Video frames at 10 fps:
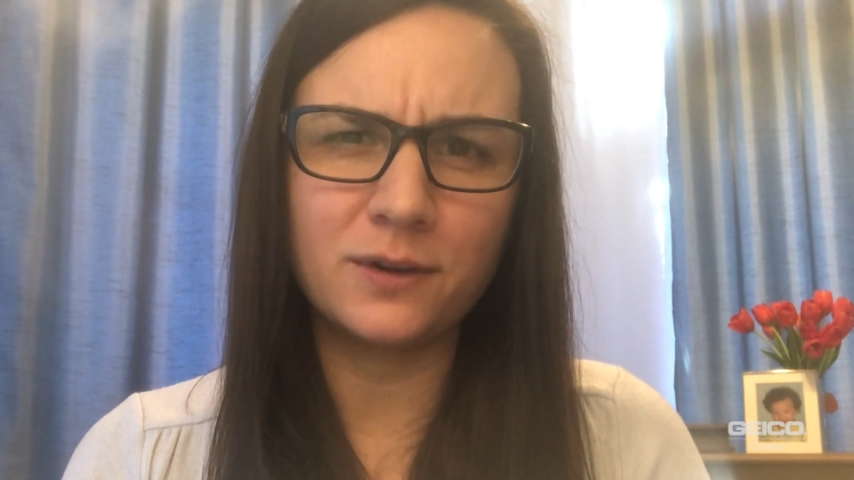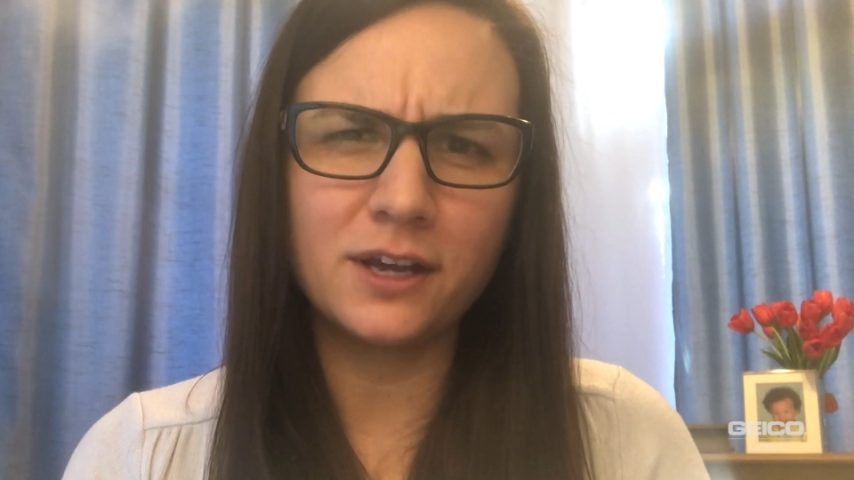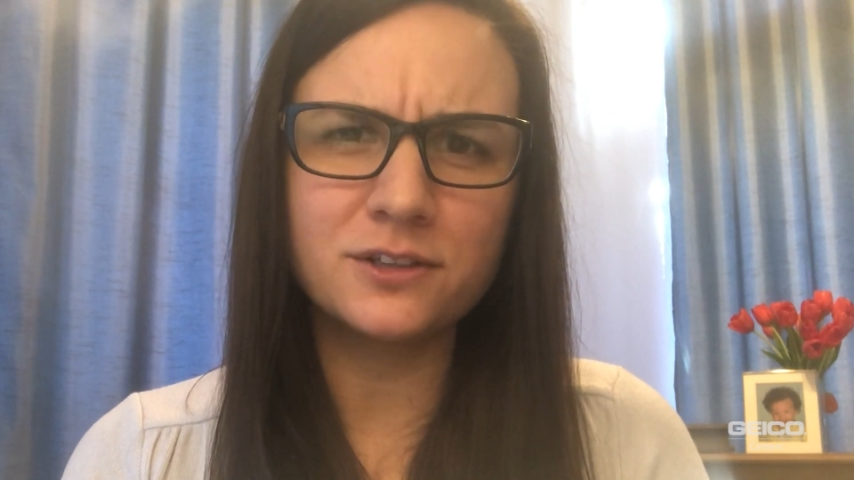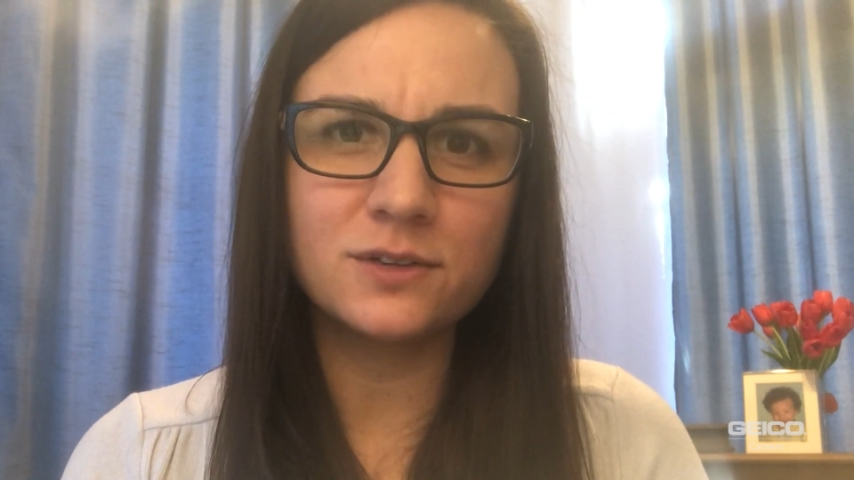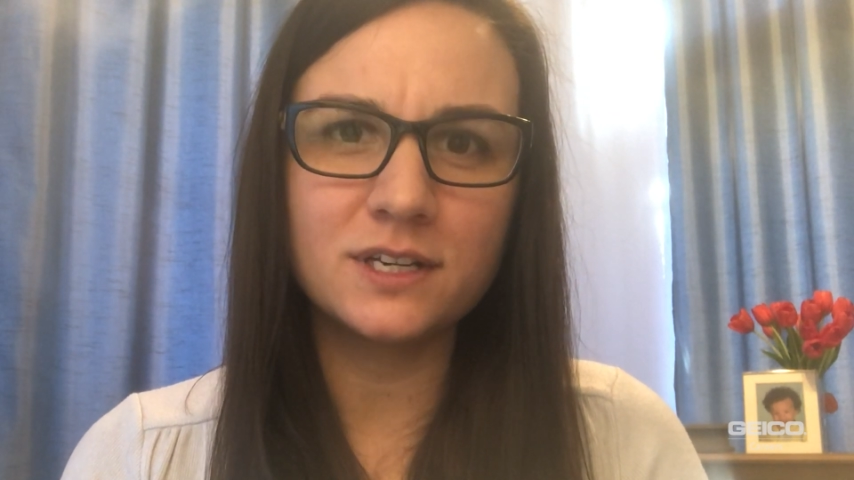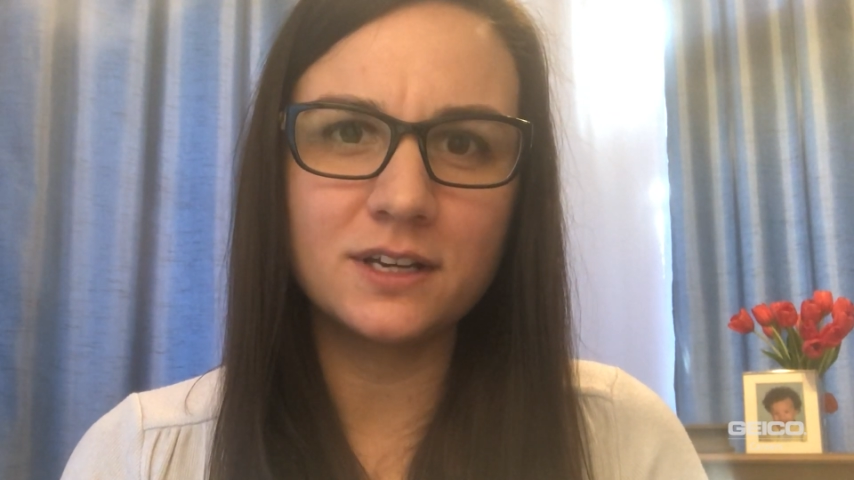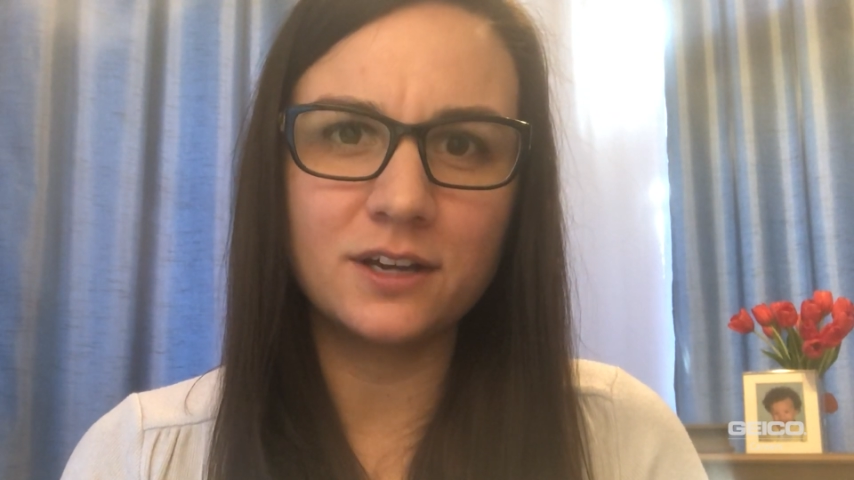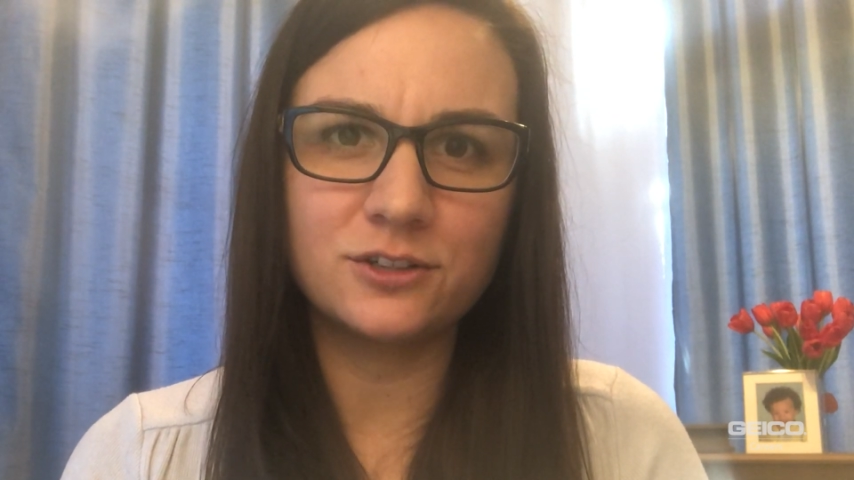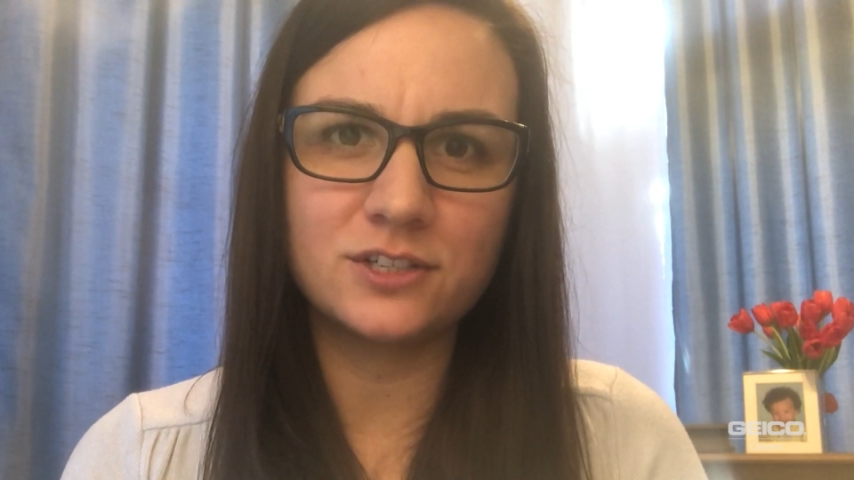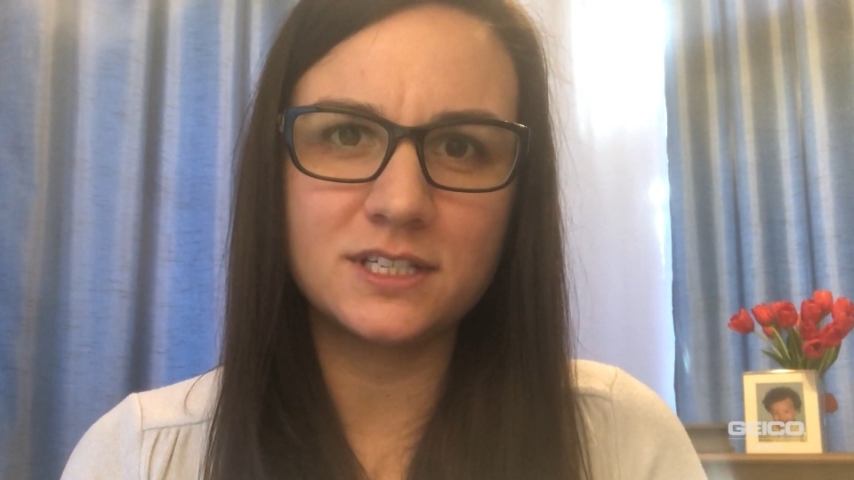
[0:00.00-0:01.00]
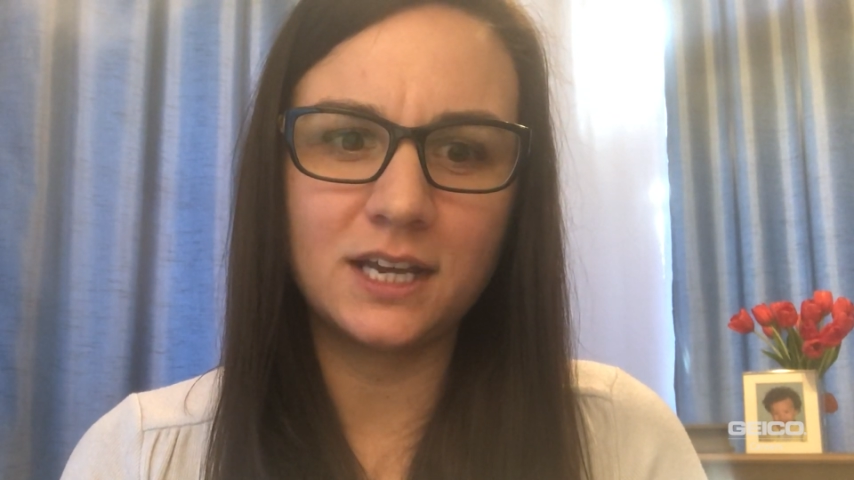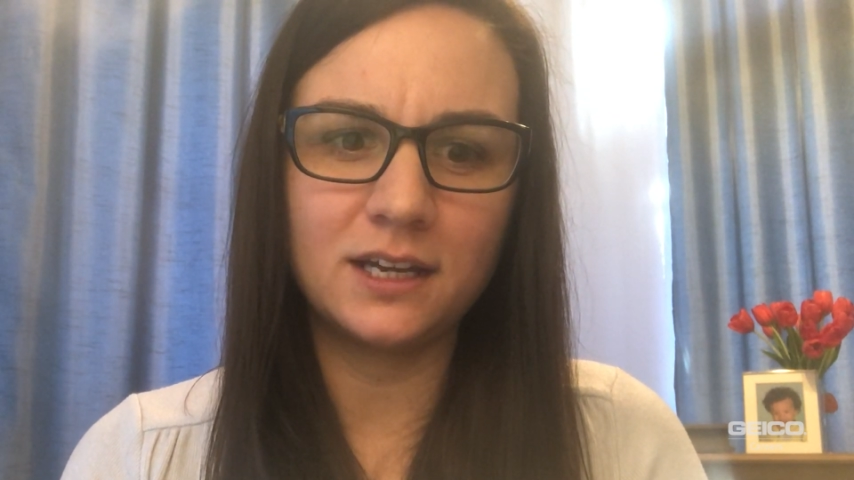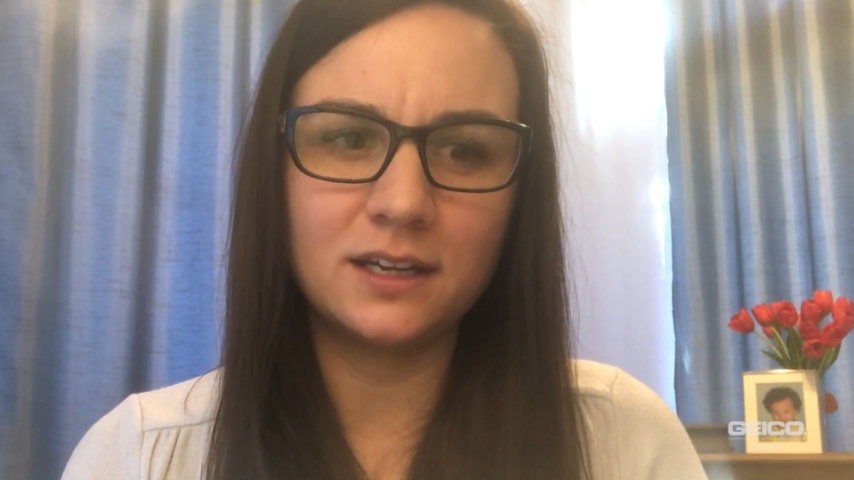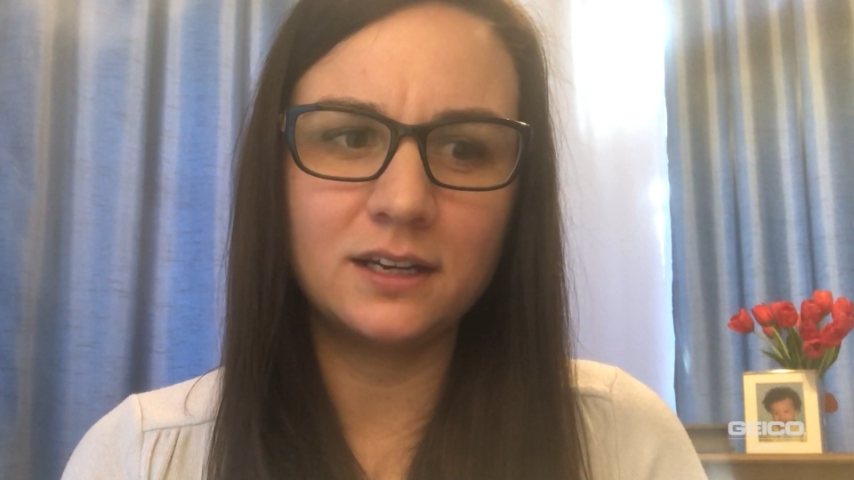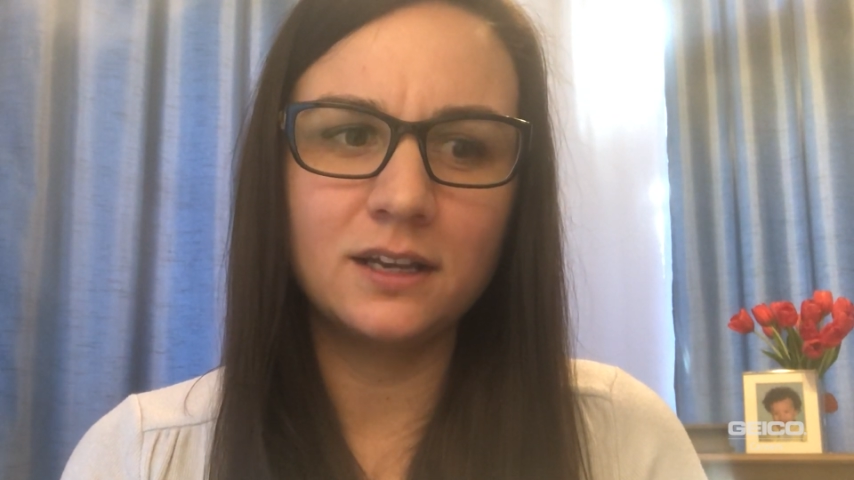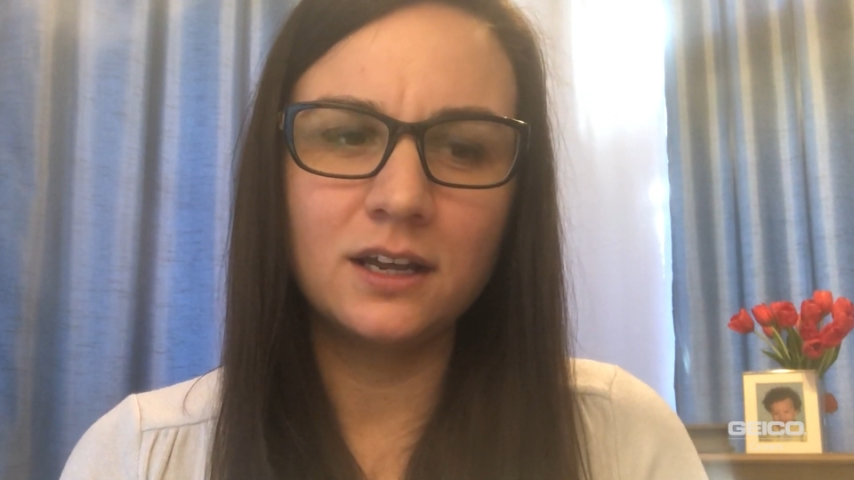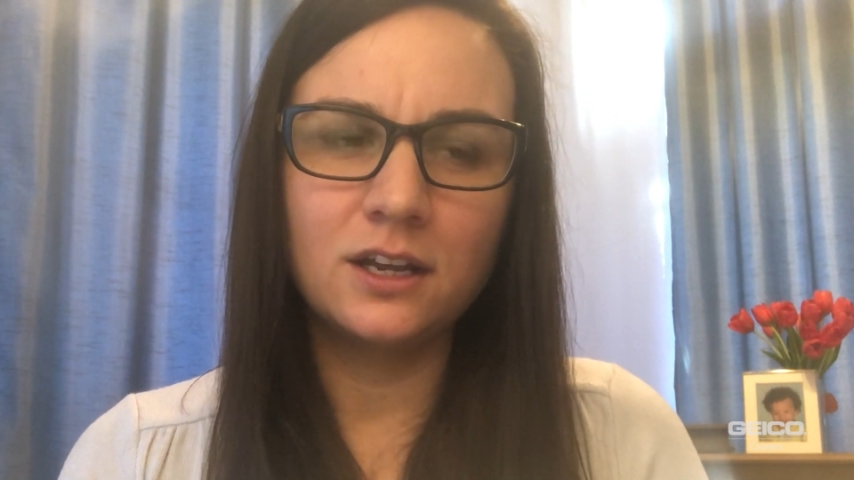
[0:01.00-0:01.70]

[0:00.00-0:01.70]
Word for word: and I also didn't understand